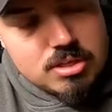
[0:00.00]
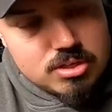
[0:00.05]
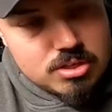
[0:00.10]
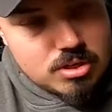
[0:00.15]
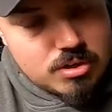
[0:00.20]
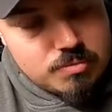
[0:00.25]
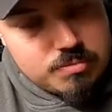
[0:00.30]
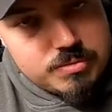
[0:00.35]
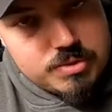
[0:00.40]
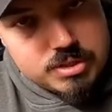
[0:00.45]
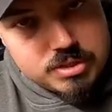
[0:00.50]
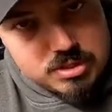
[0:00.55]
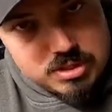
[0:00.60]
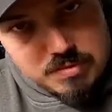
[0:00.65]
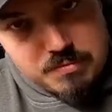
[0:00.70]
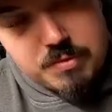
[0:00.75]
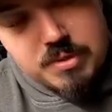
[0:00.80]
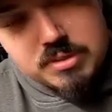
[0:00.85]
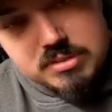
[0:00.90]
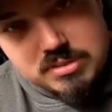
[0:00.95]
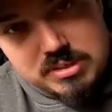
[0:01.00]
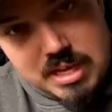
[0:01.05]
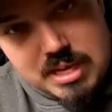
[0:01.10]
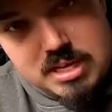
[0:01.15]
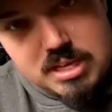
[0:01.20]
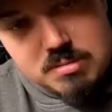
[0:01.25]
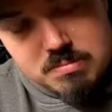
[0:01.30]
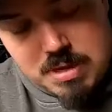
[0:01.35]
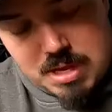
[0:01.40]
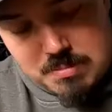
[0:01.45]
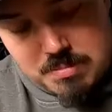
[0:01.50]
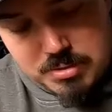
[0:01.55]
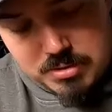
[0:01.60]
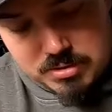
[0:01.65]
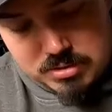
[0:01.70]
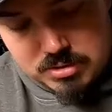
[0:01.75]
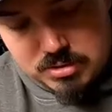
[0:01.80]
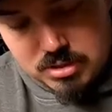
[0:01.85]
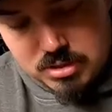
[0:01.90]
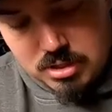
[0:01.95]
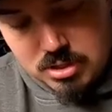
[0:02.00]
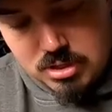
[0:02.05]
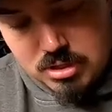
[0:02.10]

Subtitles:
you know, the different sanding papers.